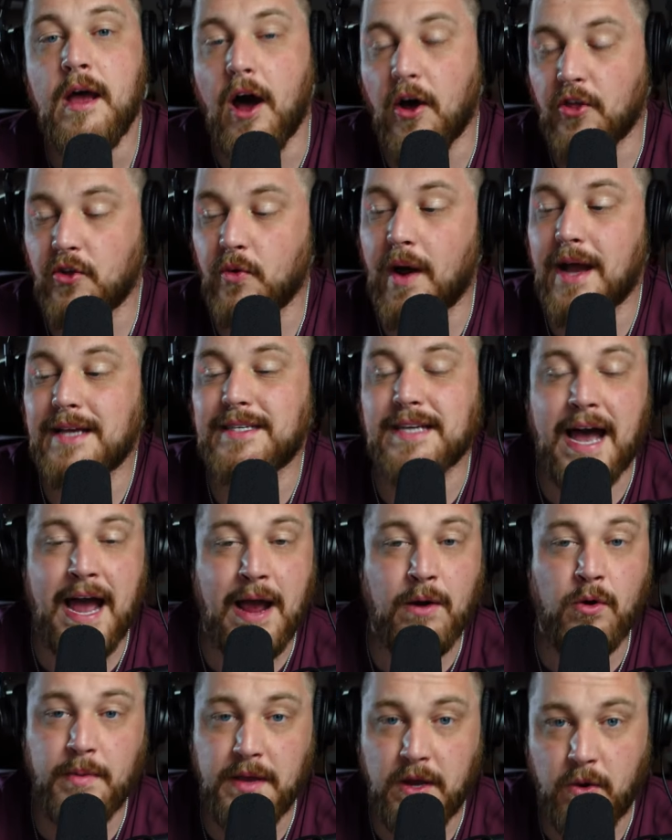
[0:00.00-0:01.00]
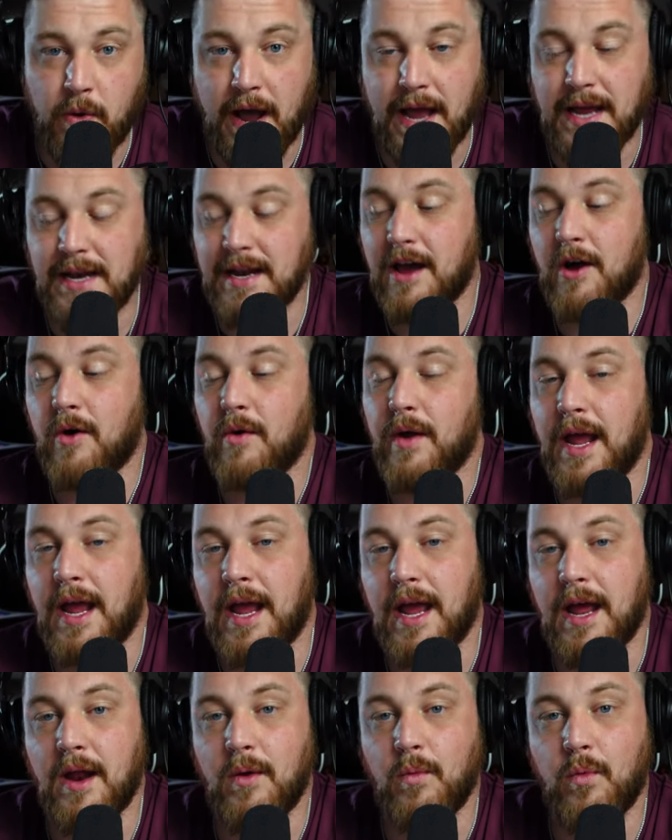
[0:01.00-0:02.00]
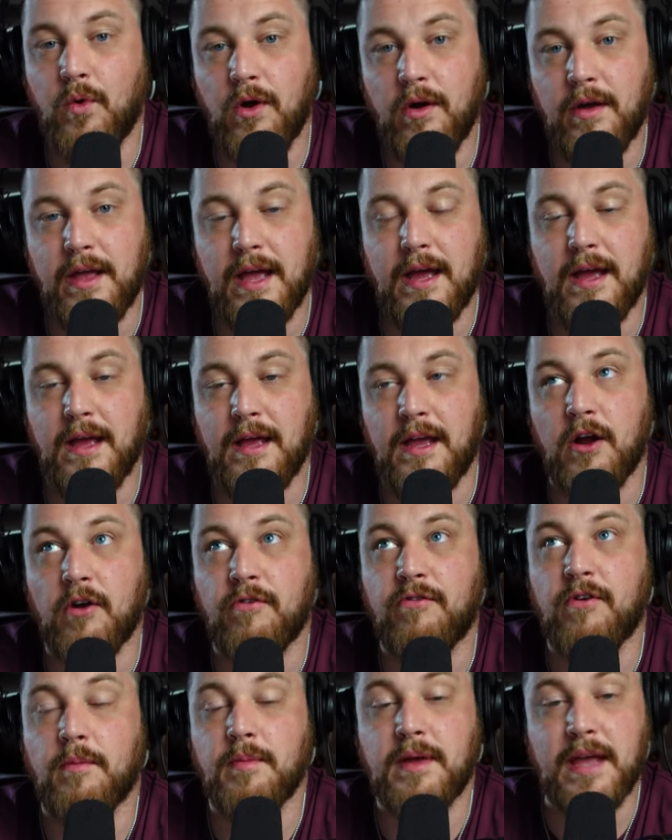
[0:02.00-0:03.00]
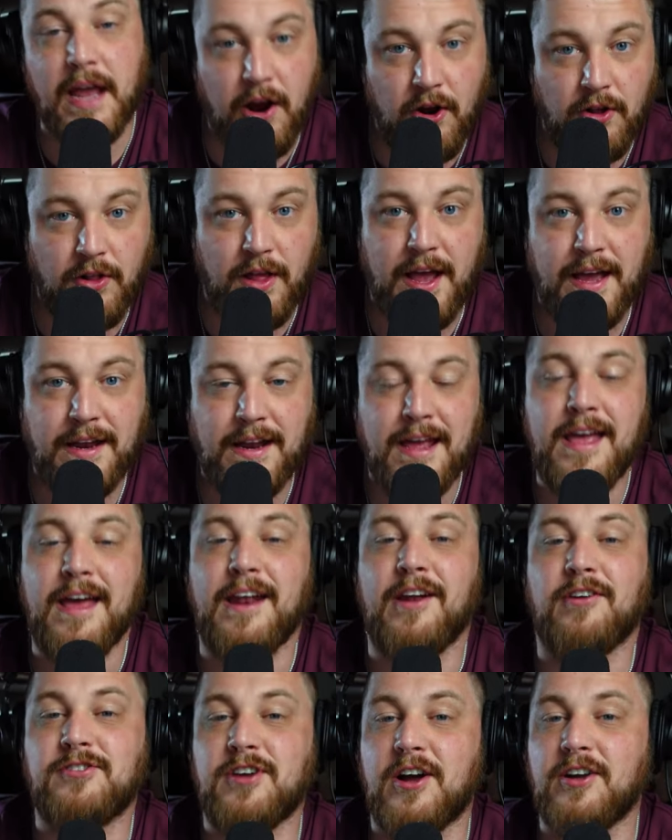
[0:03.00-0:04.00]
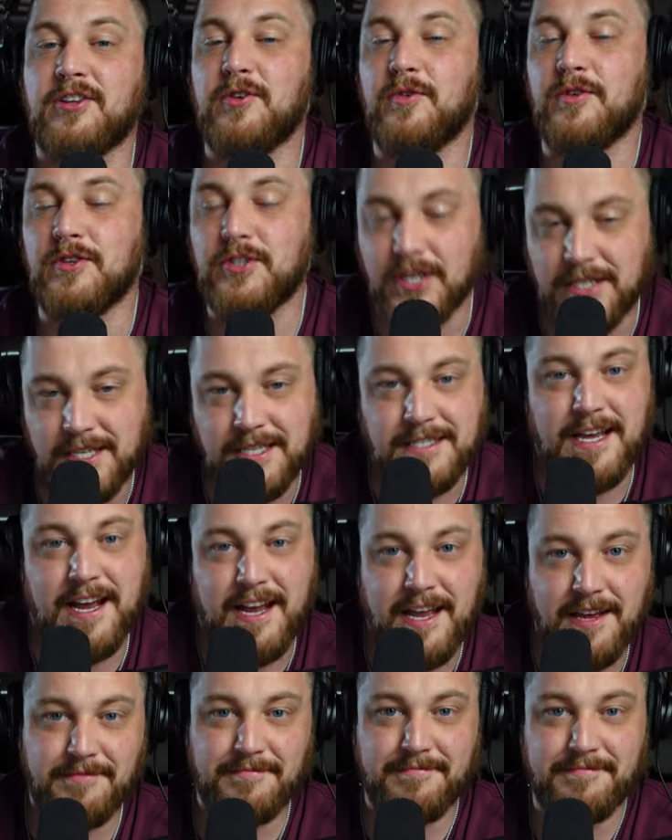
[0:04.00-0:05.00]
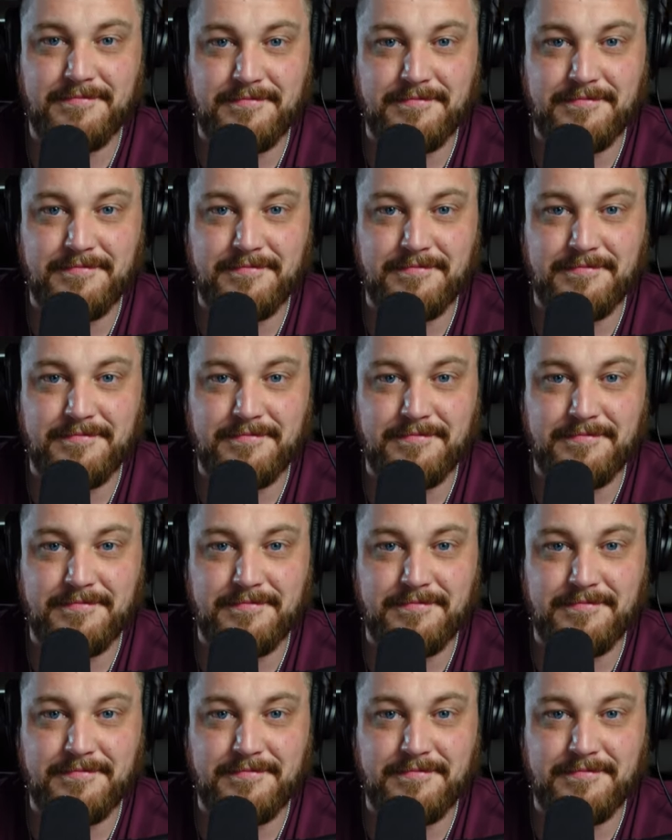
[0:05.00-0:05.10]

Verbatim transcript: Otherwise, I will be quiet now and we'll get here from Caroline, and I'll talk to you in just a second.